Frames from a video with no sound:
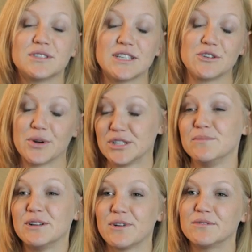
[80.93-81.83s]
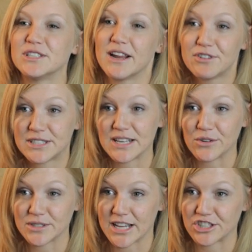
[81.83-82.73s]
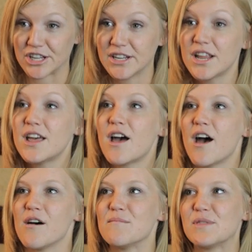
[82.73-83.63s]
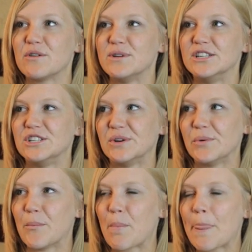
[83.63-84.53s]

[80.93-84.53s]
and going to be involved in every single session um, that we do.